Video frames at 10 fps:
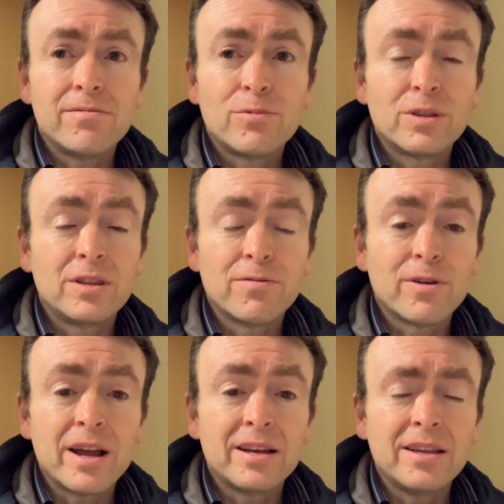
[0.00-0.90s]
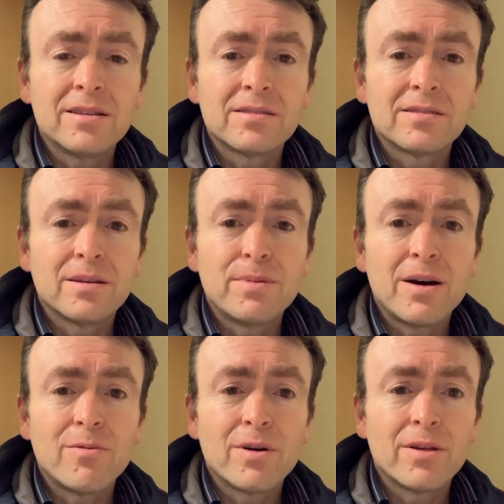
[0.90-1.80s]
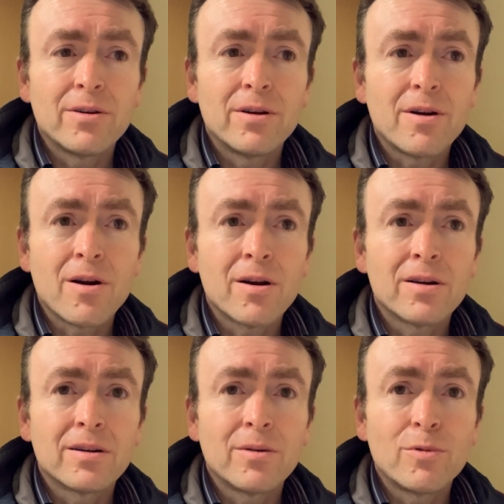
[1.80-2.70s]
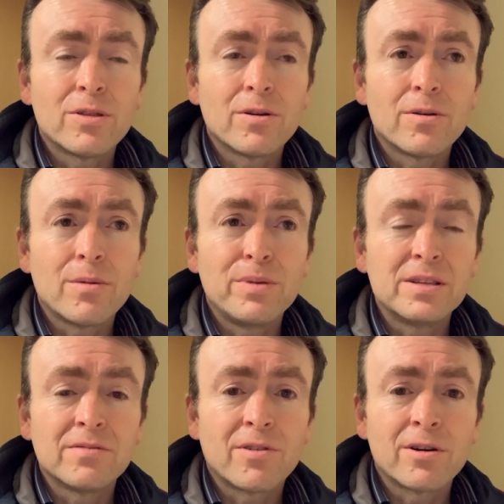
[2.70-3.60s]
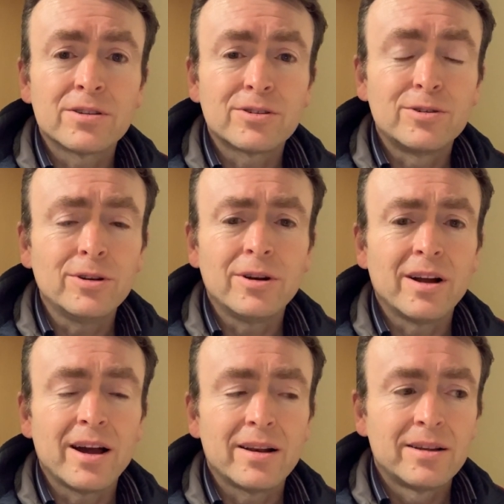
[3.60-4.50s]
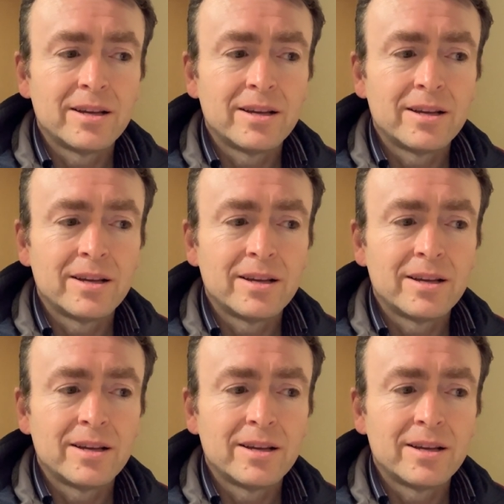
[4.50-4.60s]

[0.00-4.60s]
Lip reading: with different ideas about whether an art, whether a piece of art is good or not.